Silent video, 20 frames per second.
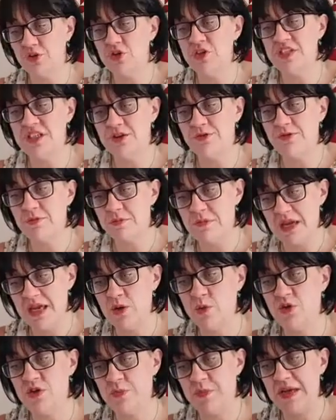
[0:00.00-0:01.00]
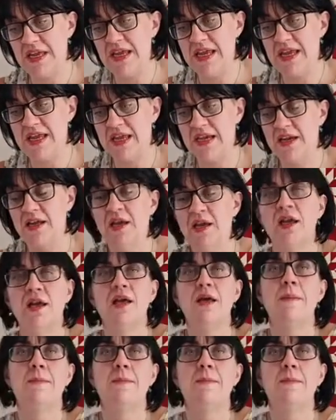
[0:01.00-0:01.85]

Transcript: difficulty for me would be in